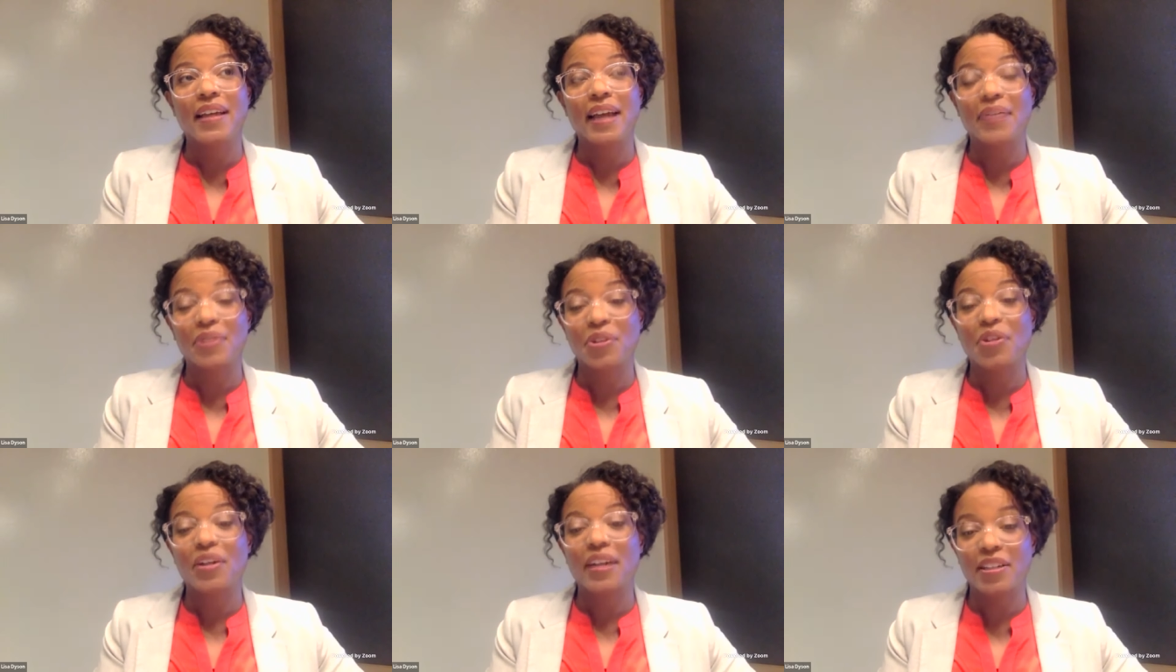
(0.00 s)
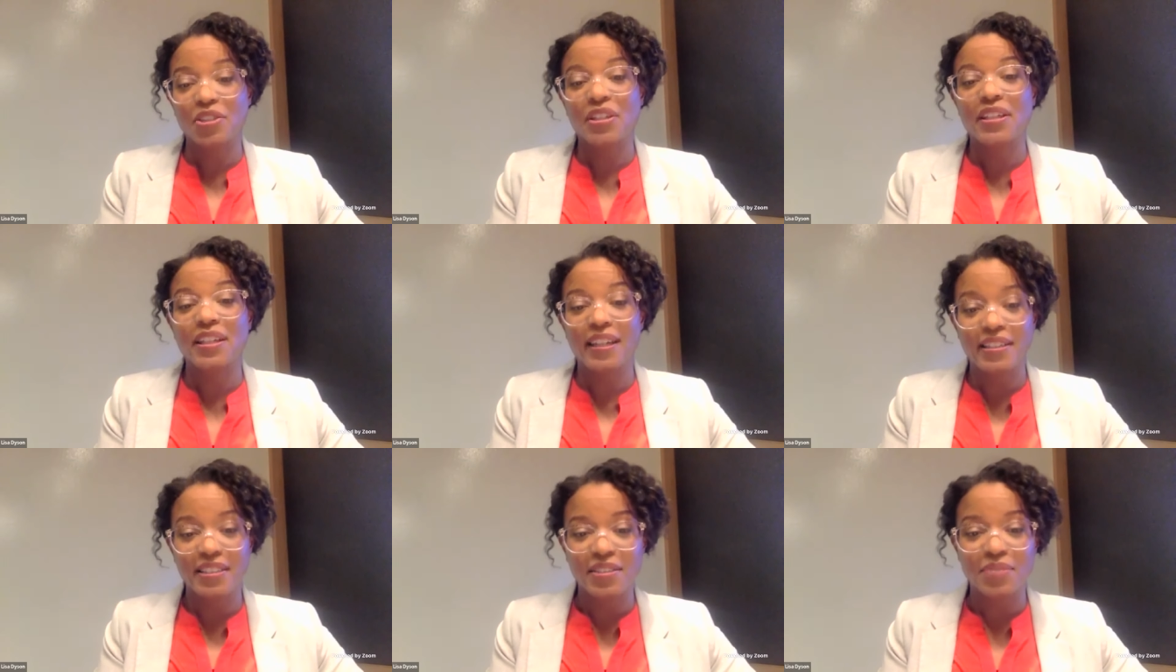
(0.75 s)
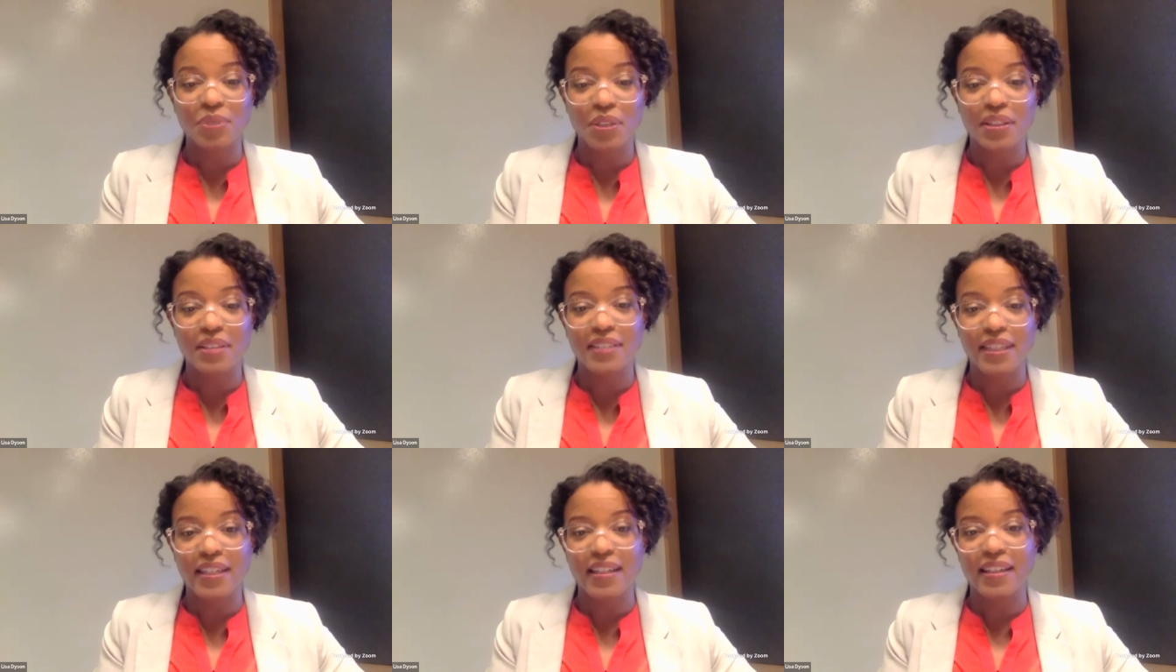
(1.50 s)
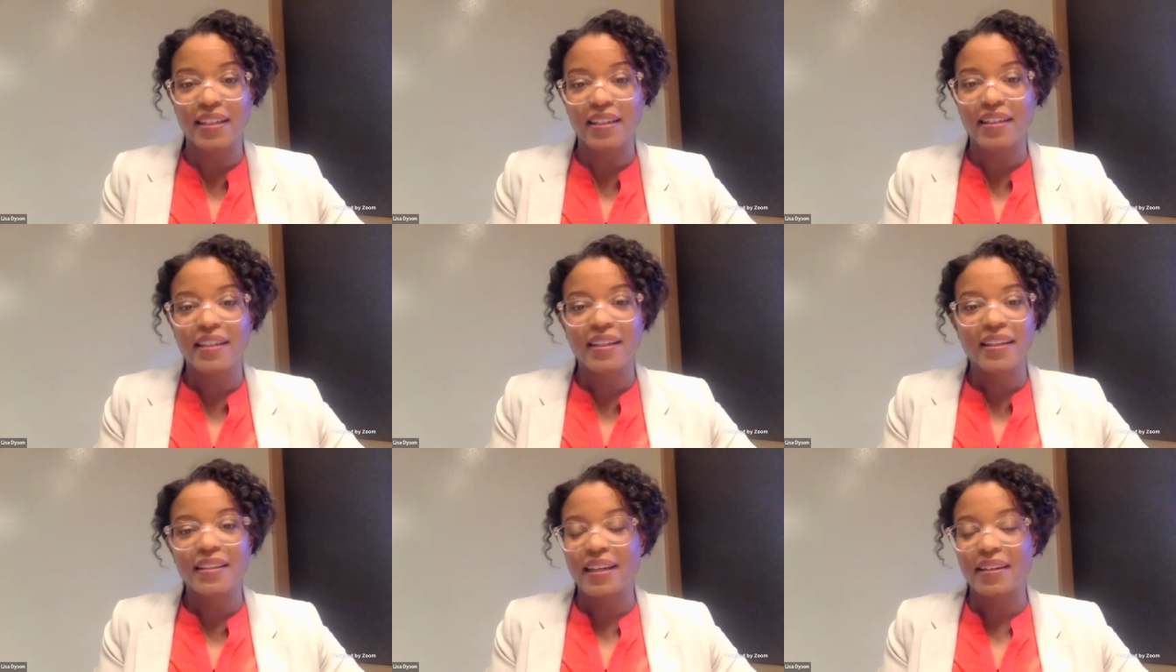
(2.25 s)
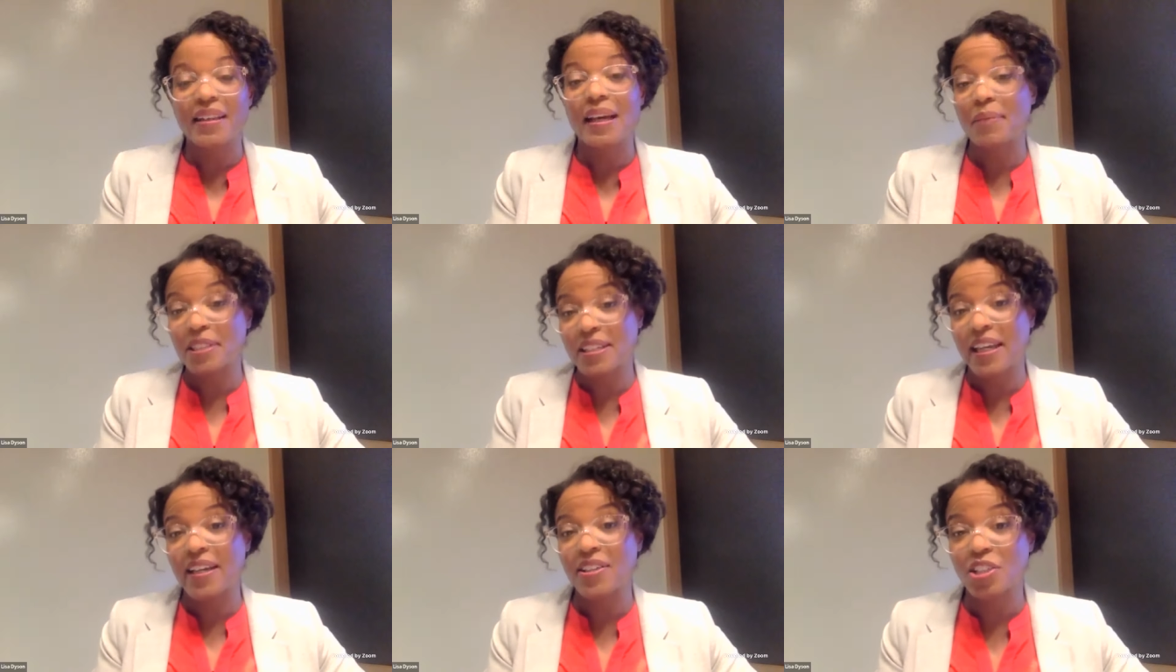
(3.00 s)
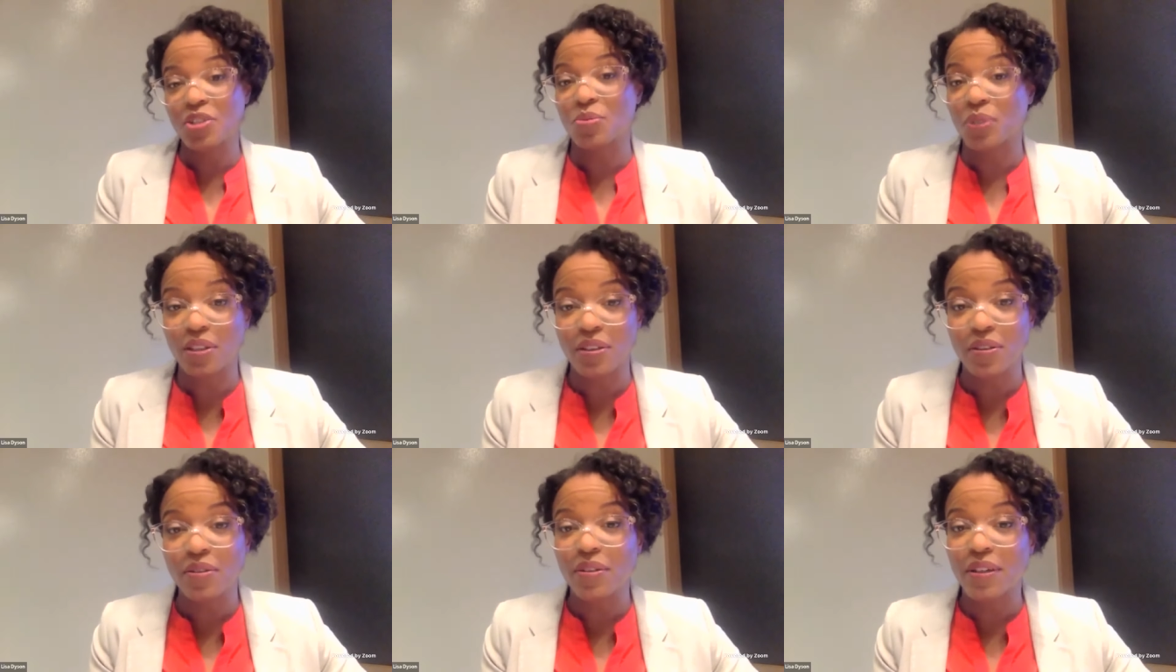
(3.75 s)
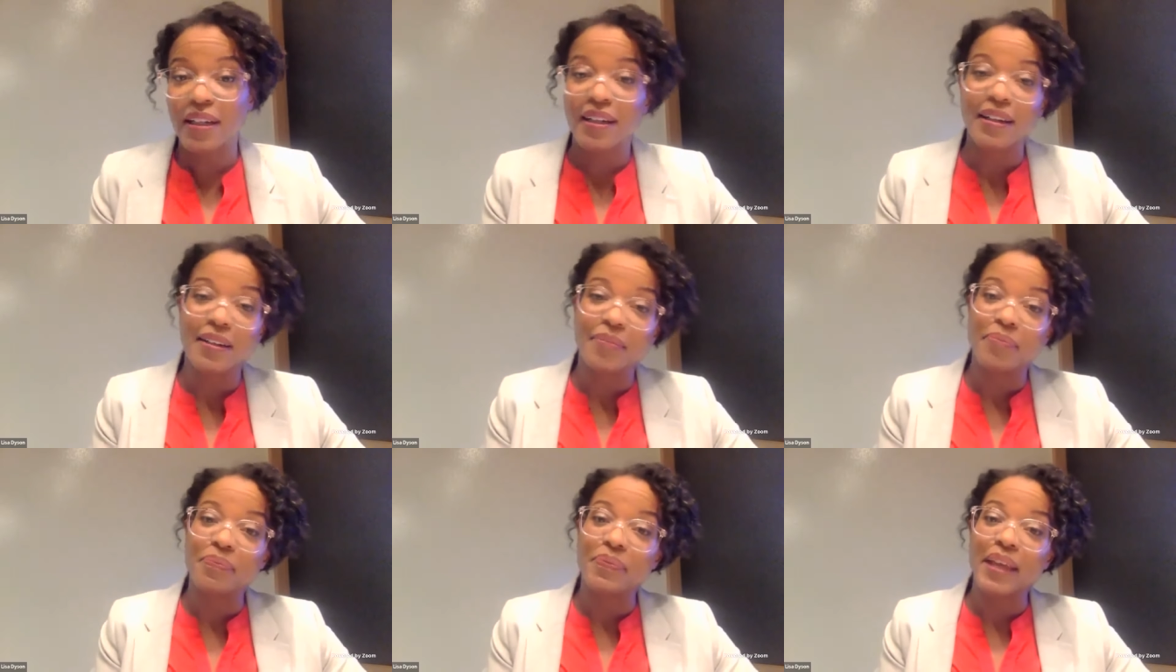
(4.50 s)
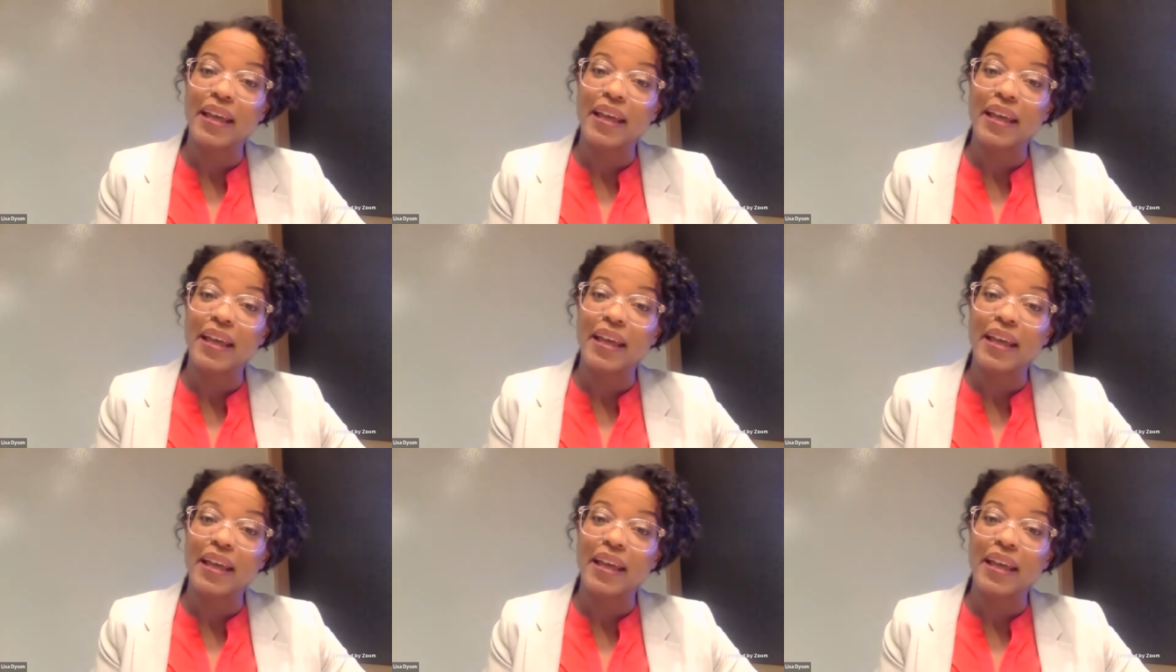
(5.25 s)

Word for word: after hurricane katrina and just really seeing that climate change is real, um,